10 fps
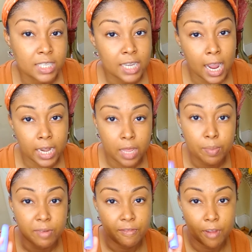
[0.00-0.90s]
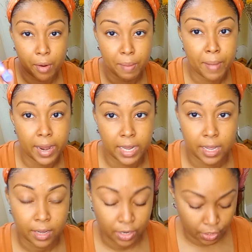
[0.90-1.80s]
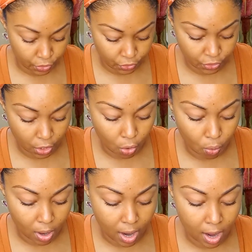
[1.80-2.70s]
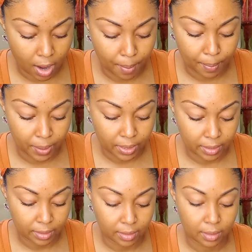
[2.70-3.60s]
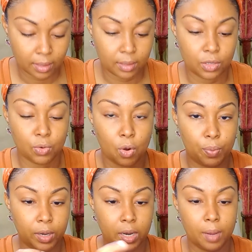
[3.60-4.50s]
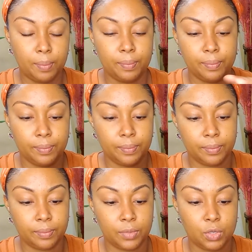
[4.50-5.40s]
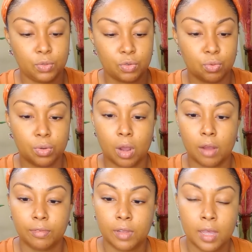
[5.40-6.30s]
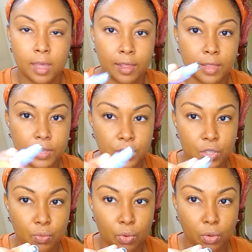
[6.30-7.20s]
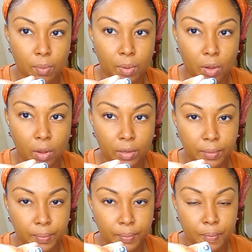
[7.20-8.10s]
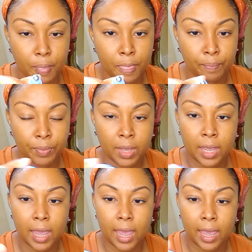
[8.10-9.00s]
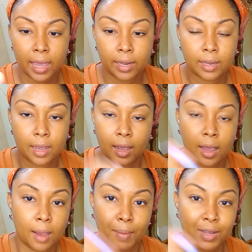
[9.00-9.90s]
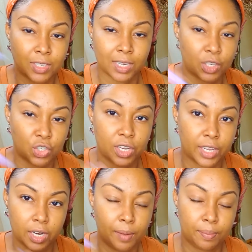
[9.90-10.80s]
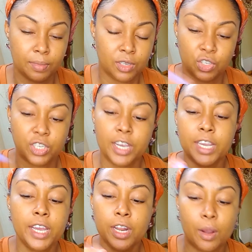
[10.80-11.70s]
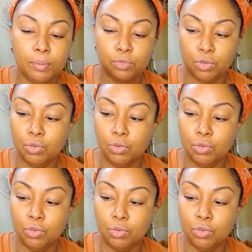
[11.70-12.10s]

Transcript: Tiny, but very mighty. So you open it up, you screw it off. This is the roller ball. And I just like to shake it up. Shake it up.